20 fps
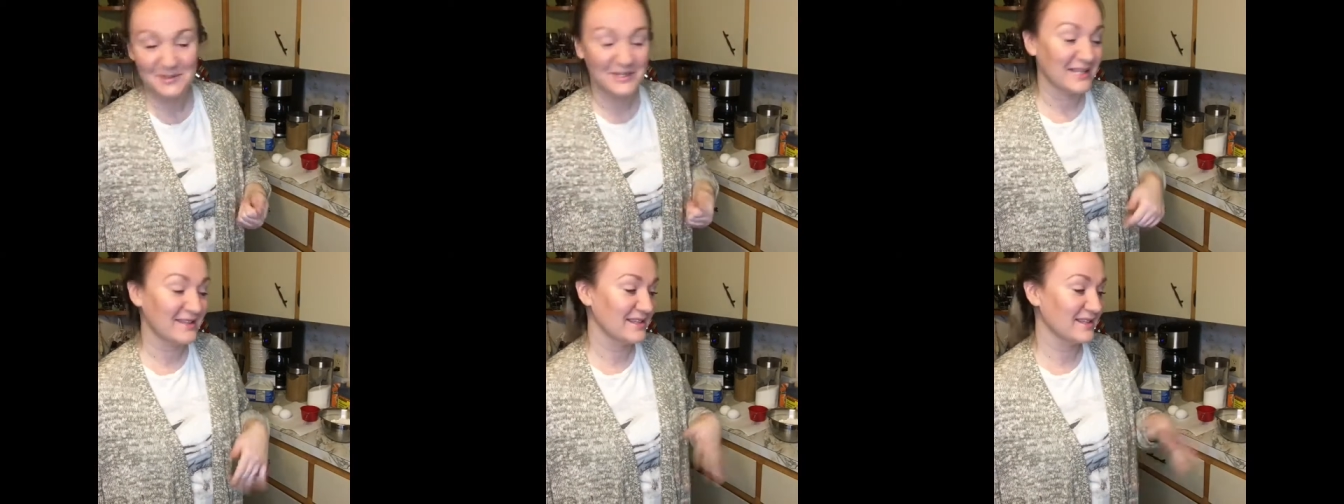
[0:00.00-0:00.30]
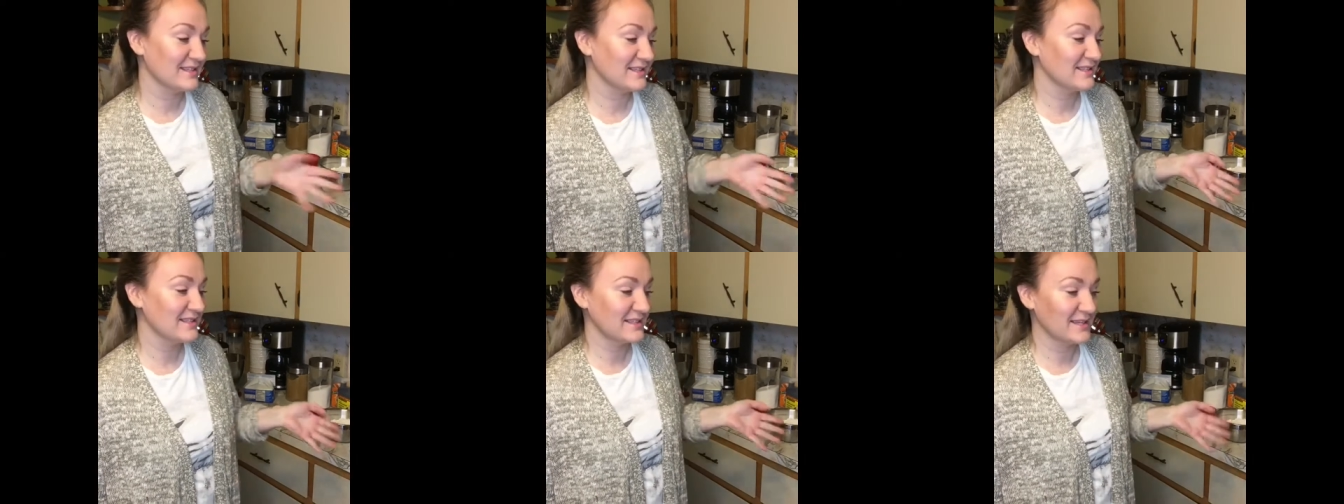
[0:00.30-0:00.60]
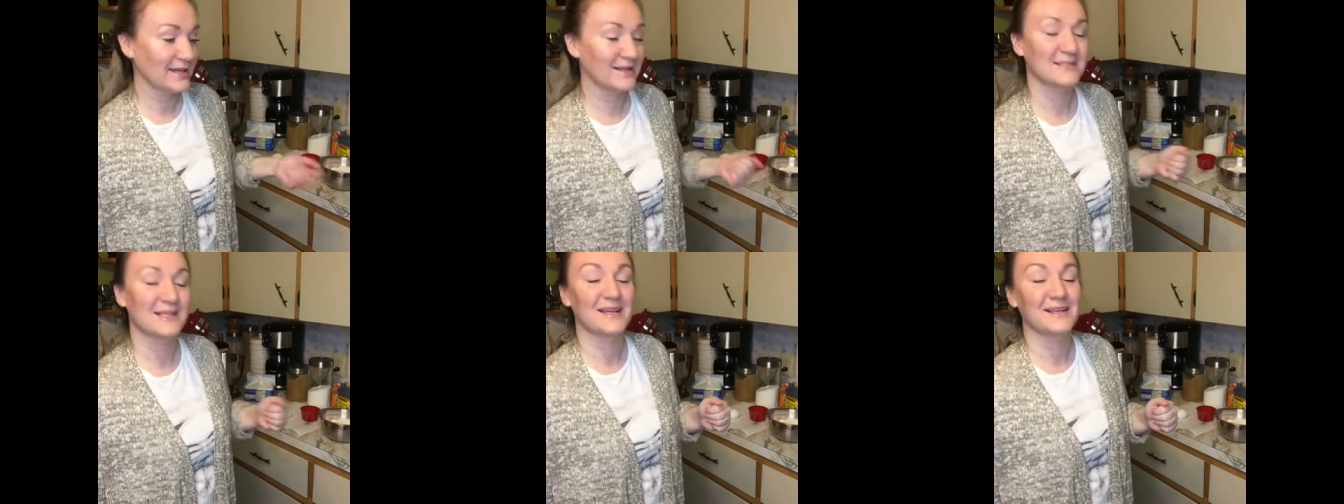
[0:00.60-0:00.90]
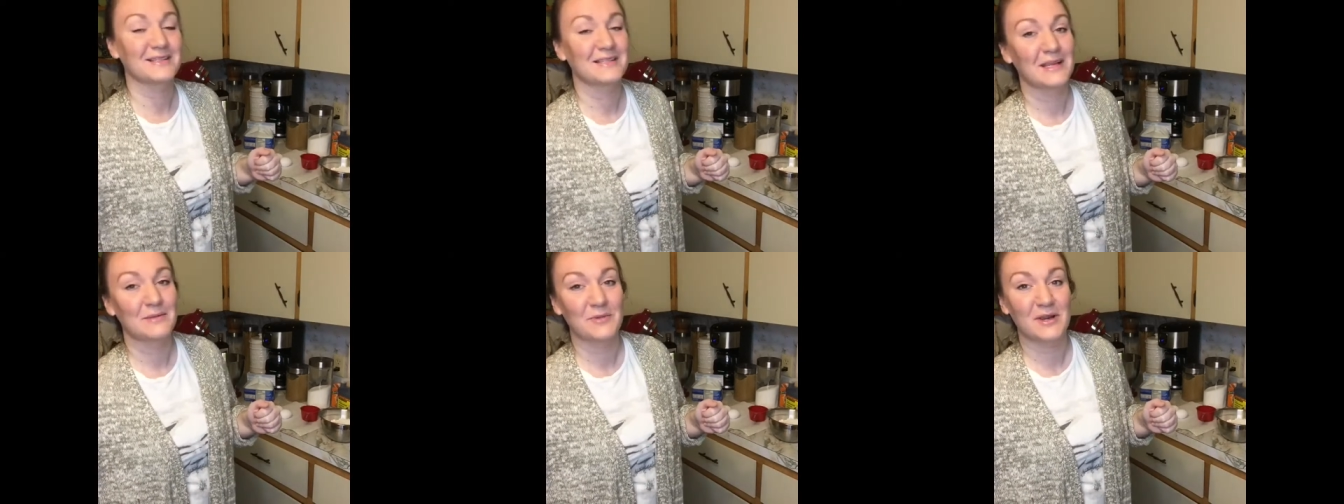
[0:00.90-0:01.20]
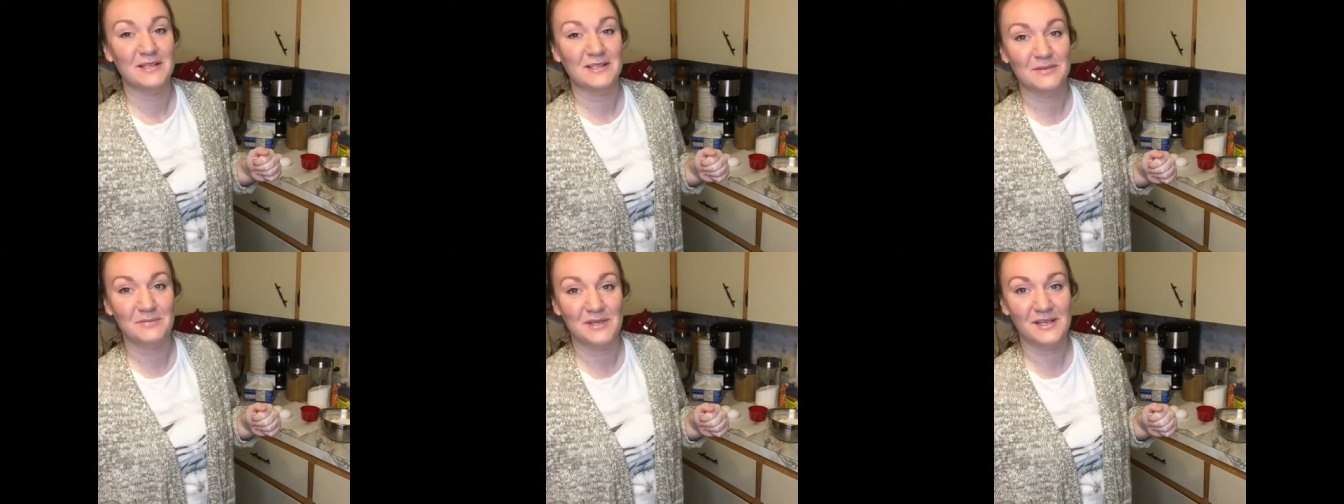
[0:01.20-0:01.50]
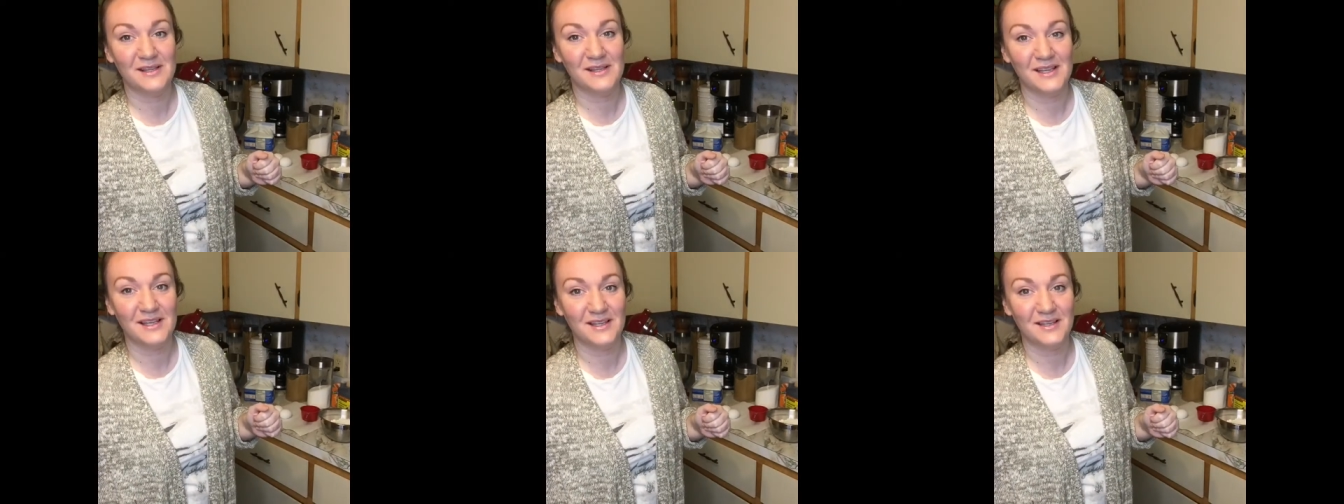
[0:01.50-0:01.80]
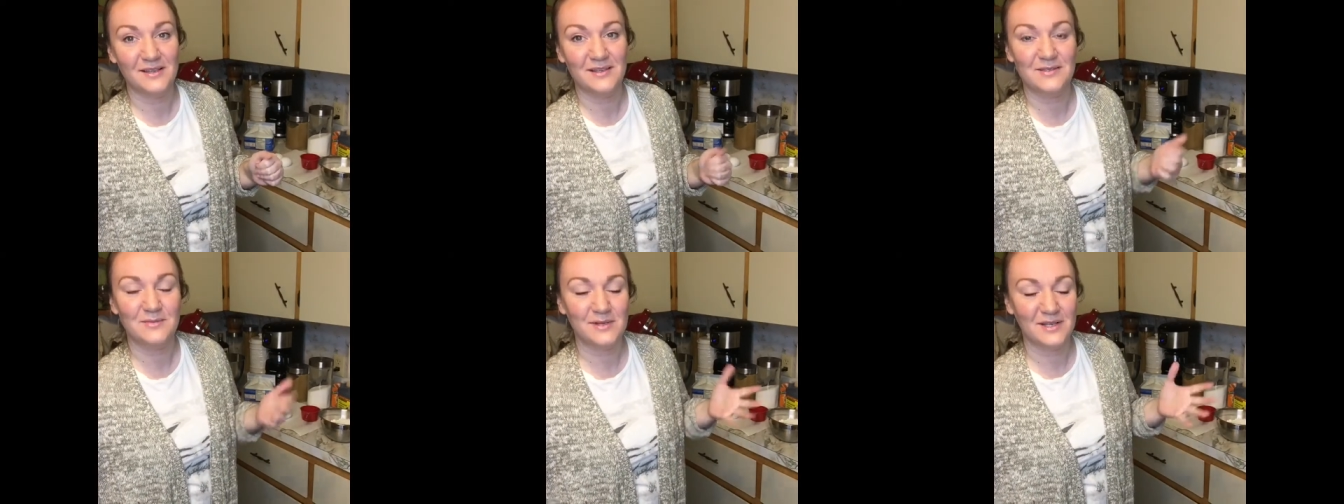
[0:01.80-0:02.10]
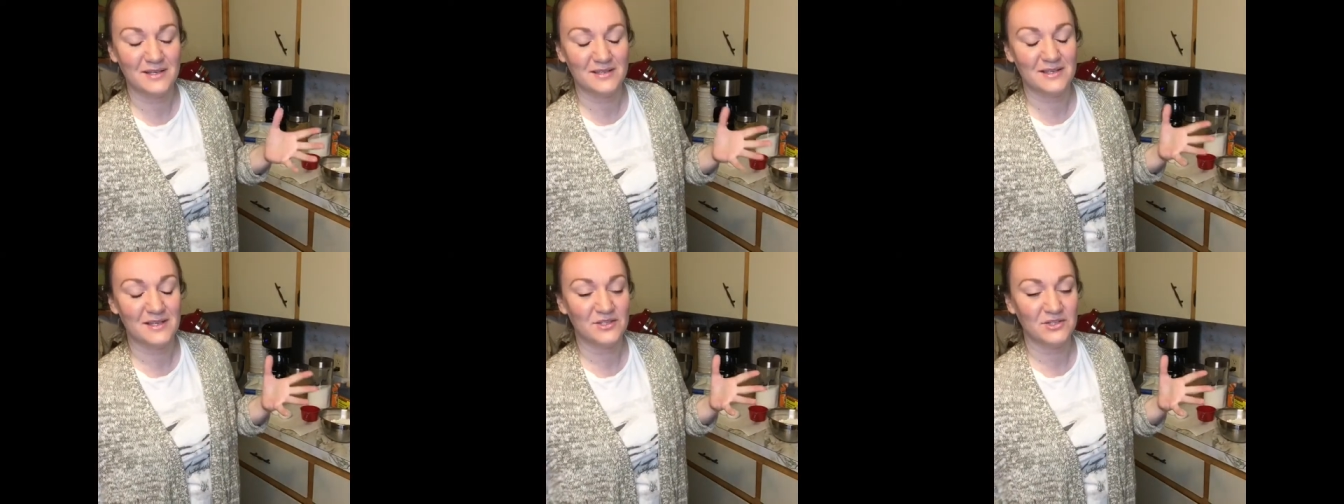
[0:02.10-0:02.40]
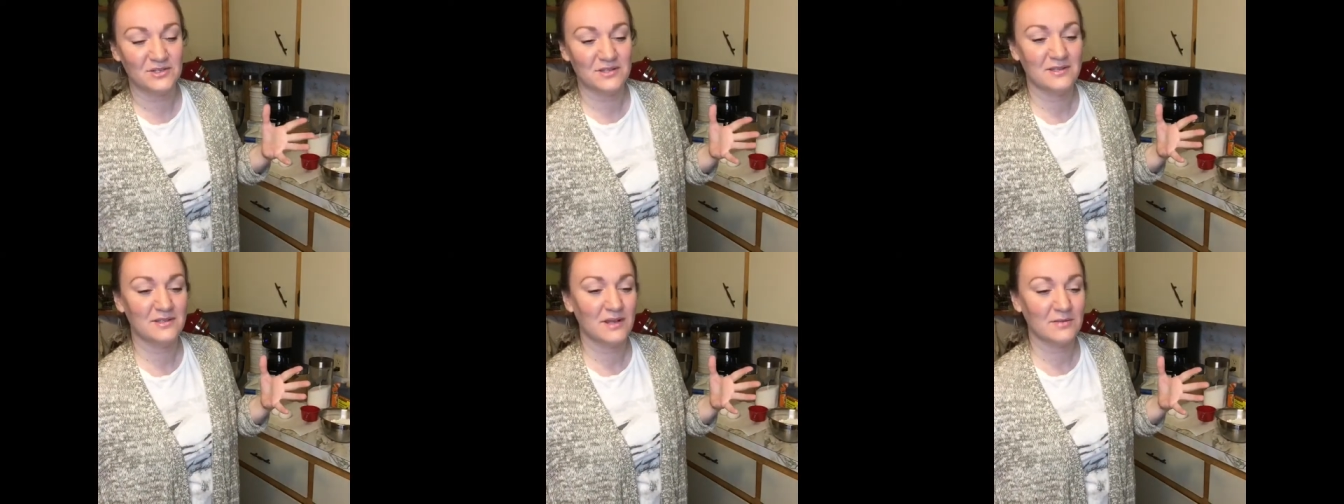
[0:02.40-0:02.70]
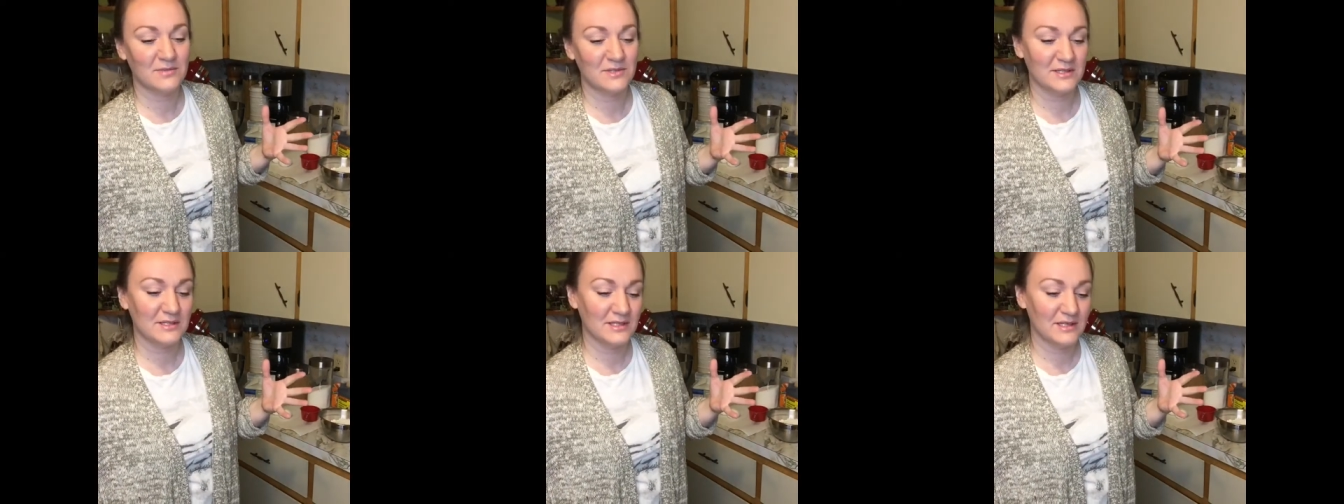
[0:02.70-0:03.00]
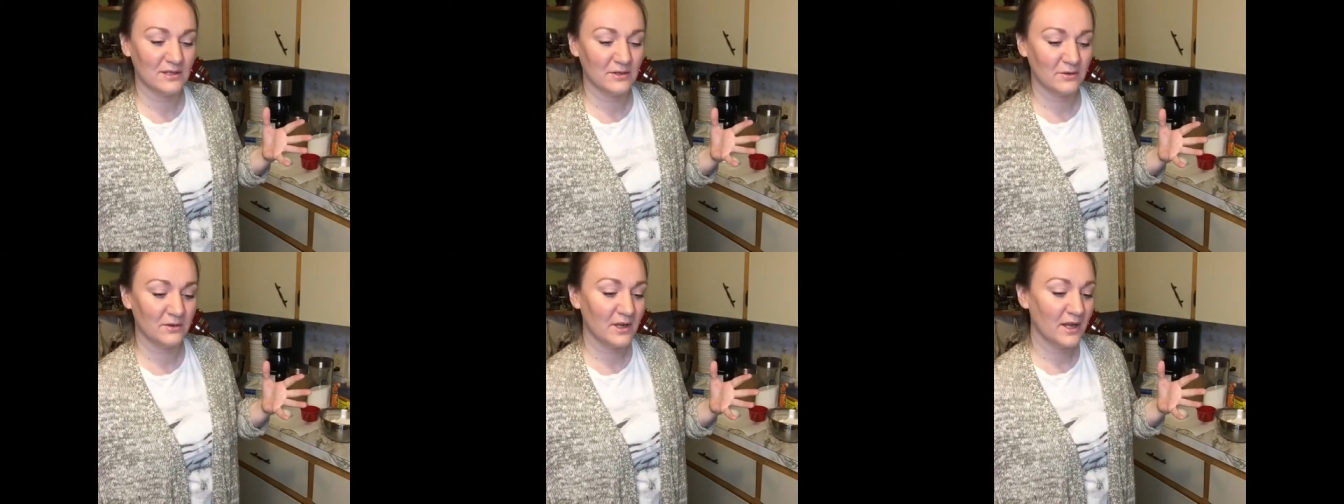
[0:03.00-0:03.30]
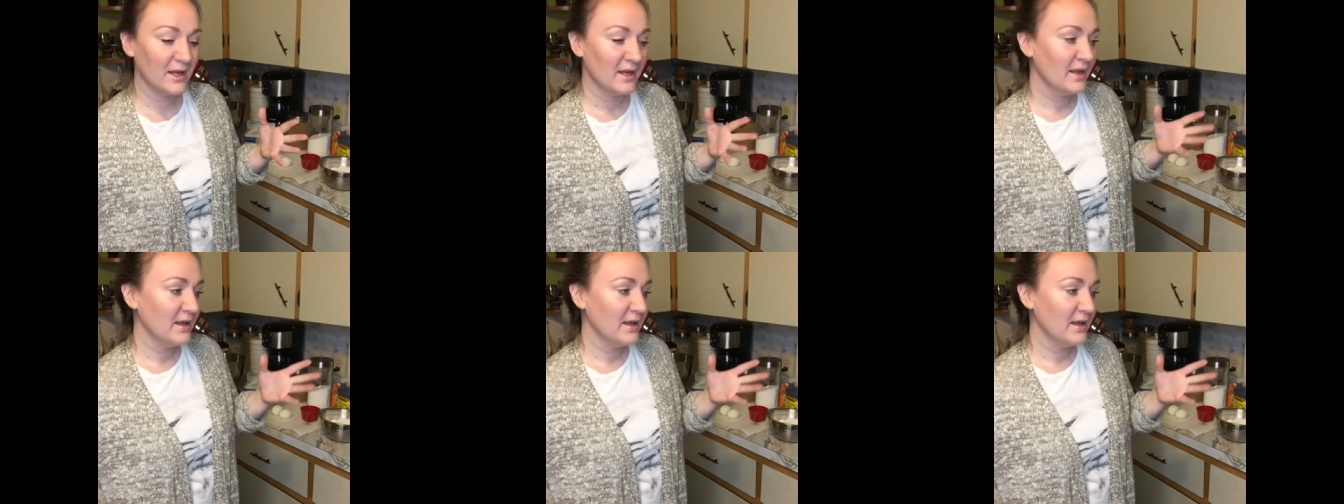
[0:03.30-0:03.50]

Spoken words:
and this is the exact same recipe that I use because I just substitute